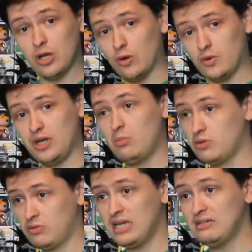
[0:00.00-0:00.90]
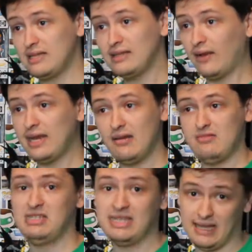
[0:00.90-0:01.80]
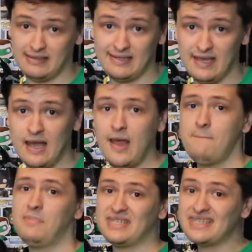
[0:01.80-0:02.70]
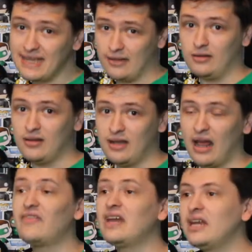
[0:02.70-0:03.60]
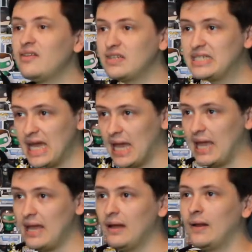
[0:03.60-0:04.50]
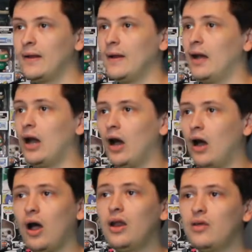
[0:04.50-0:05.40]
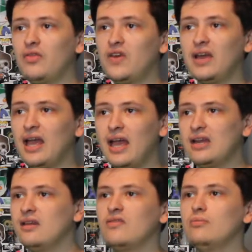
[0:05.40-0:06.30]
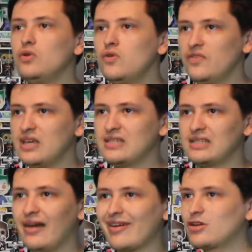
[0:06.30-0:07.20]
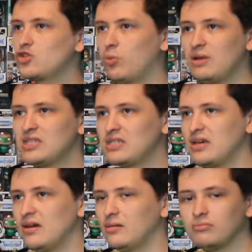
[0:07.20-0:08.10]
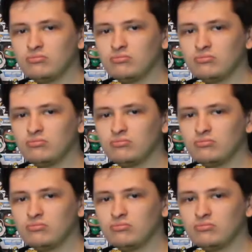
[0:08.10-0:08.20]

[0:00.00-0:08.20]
old. It was released in 1996. But still, at the end of the day, I don't think any of the movies like Twister,